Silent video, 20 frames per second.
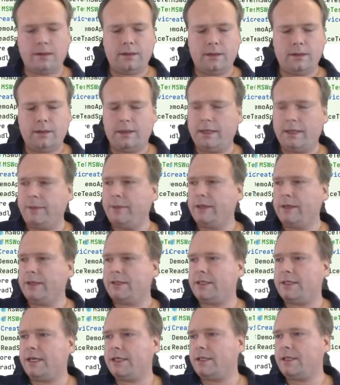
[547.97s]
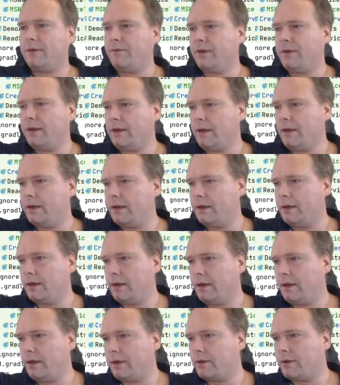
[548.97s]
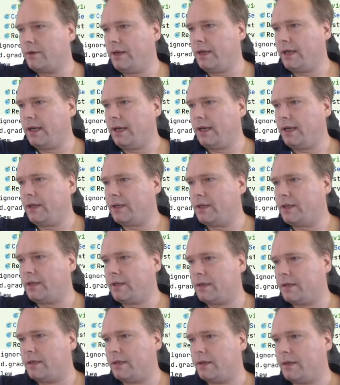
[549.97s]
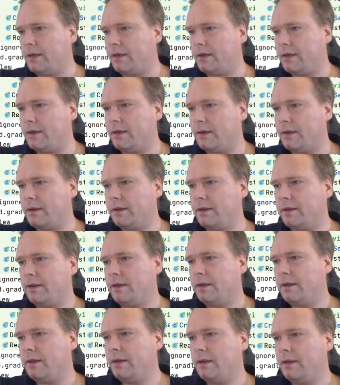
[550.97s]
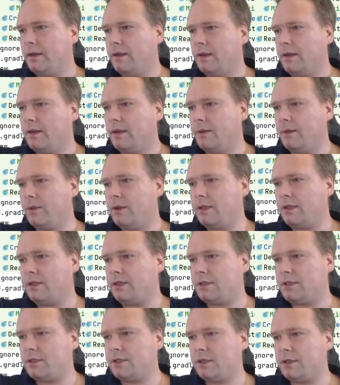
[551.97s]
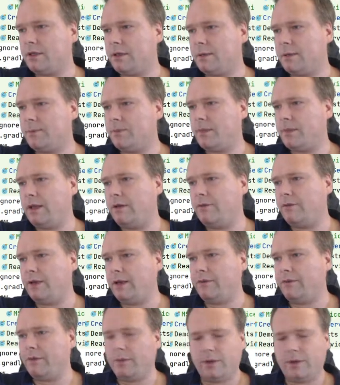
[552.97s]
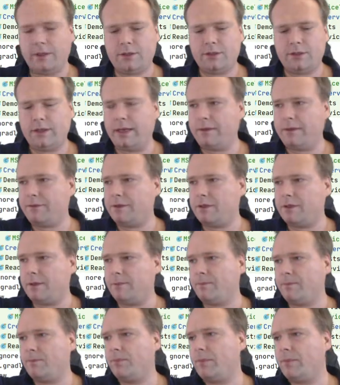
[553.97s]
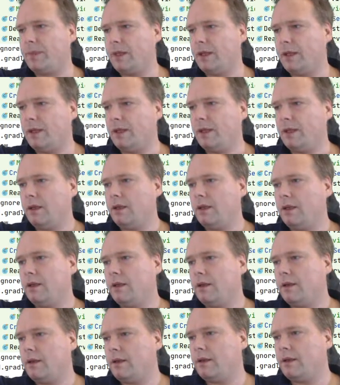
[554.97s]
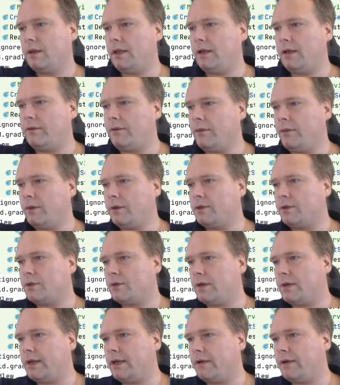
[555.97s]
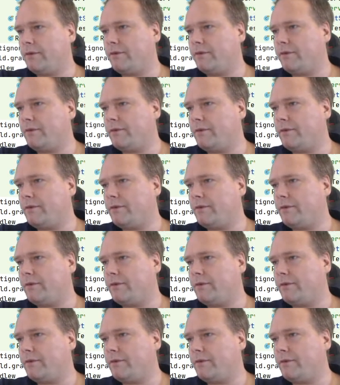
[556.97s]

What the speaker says: Let me just check something. Create. There was, if we want to have some, if we want to have,